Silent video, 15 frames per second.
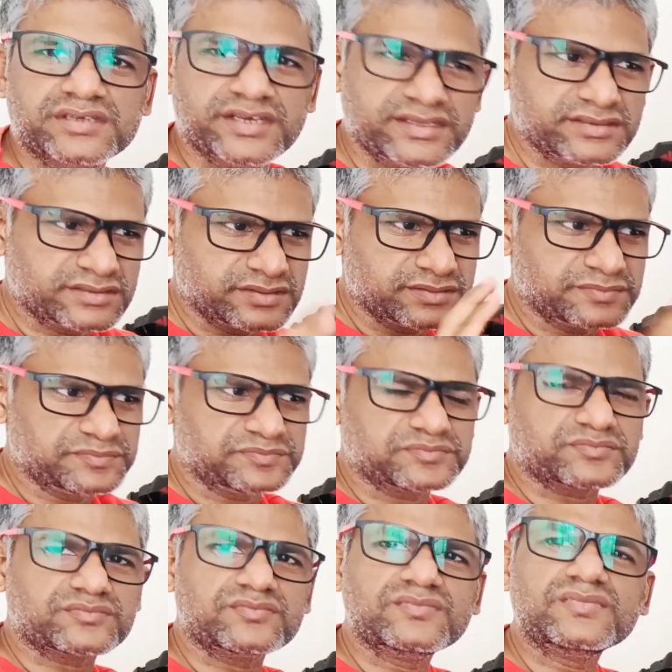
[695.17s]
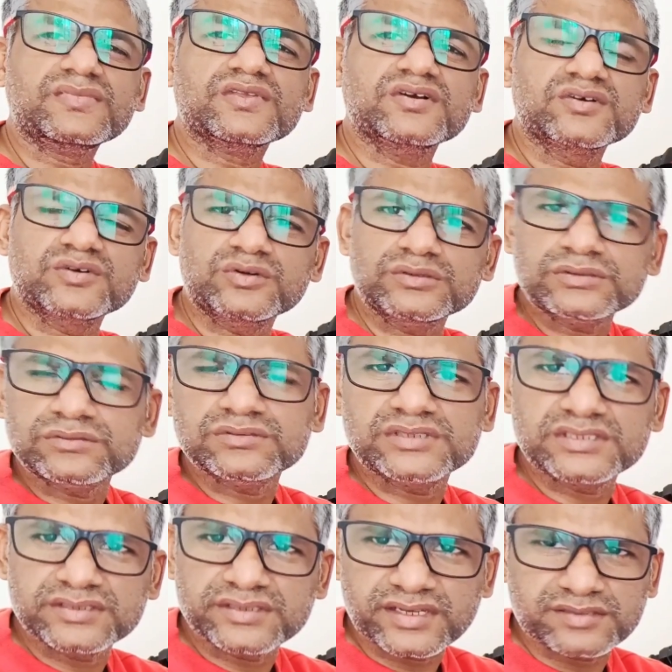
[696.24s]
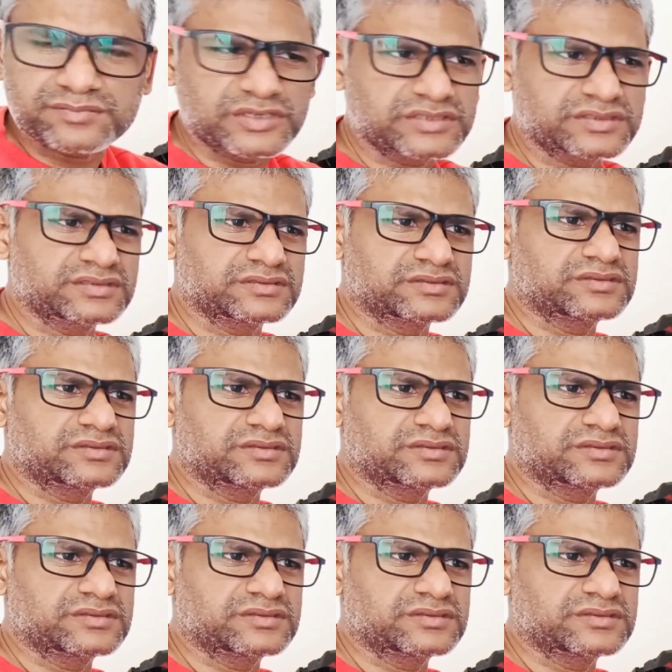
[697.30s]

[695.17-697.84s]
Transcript: Hence, go through these aspects.